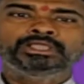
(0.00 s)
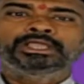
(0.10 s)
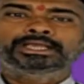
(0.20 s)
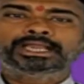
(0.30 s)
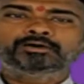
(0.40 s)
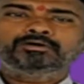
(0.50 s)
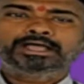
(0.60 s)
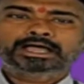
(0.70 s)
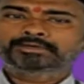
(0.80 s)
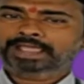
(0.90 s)

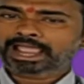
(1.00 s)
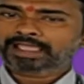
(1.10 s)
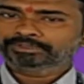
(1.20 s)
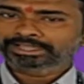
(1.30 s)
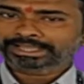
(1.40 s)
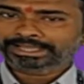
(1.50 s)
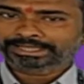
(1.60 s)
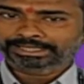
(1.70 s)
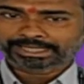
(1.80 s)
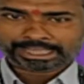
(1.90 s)
Now I am having the
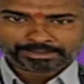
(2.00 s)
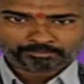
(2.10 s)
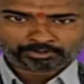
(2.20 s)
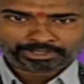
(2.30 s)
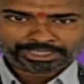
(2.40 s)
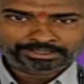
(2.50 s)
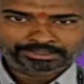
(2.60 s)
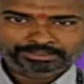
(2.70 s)
entity employee.